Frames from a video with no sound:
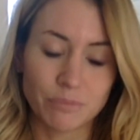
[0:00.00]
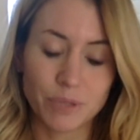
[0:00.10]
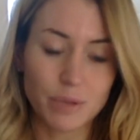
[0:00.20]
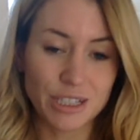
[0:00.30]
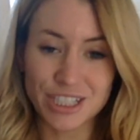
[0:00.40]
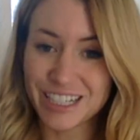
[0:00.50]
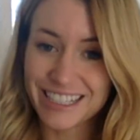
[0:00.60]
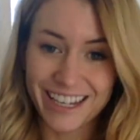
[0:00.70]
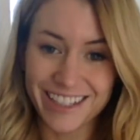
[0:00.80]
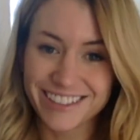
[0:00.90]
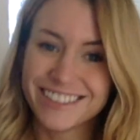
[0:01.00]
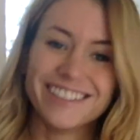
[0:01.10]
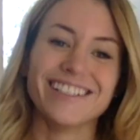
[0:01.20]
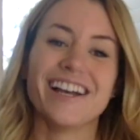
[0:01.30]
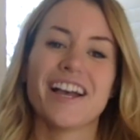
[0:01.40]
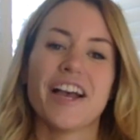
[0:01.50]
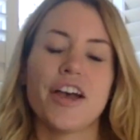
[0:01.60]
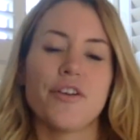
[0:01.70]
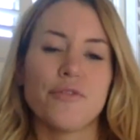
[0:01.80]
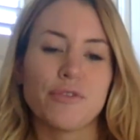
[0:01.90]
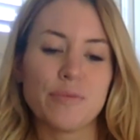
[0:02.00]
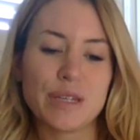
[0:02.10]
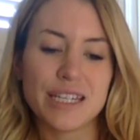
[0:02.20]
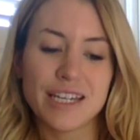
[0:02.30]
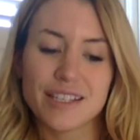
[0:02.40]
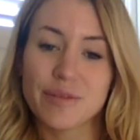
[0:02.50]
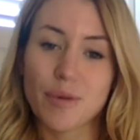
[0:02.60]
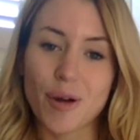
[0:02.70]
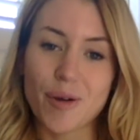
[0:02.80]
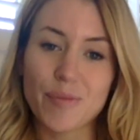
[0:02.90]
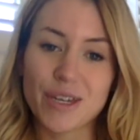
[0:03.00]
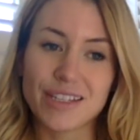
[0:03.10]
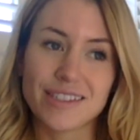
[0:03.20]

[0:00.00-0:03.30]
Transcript: pretty much any day. For me as a mom,